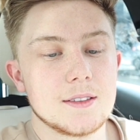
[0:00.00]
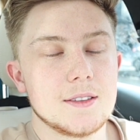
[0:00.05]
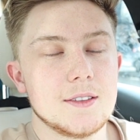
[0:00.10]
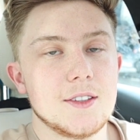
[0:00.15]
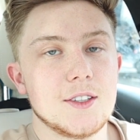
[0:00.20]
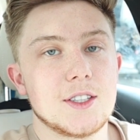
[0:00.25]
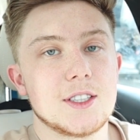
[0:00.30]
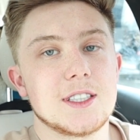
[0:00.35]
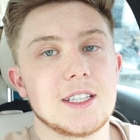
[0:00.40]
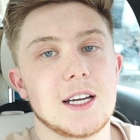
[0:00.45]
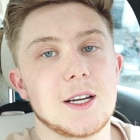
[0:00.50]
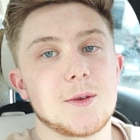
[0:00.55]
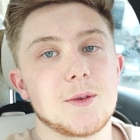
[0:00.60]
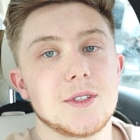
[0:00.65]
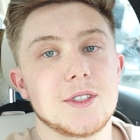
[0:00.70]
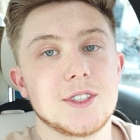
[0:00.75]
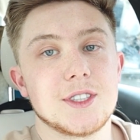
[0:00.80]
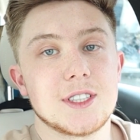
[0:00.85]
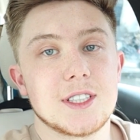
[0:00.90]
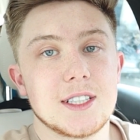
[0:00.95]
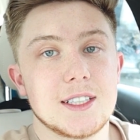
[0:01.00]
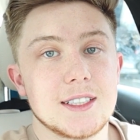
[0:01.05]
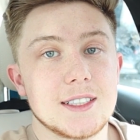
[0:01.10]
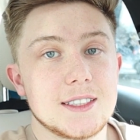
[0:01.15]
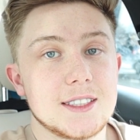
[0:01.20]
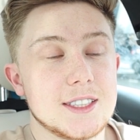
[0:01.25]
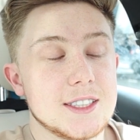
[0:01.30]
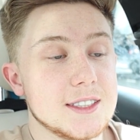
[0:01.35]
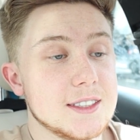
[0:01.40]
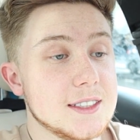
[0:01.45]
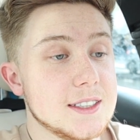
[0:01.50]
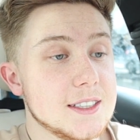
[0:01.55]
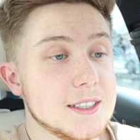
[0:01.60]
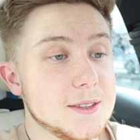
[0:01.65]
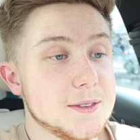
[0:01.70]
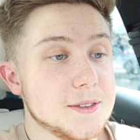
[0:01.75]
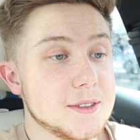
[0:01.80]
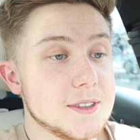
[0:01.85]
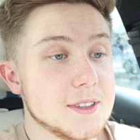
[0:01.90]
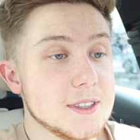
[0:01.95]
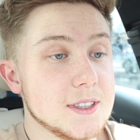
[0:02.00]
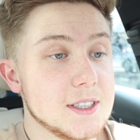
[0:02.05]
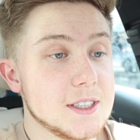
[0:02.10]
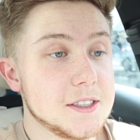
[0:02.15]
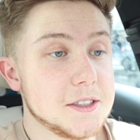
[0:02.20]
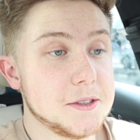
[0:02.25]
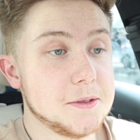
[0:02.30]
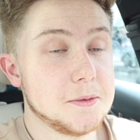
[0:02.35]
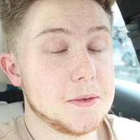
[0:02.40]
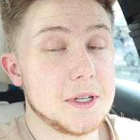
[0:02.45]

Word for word: Looks like we're just gonna chill here for a little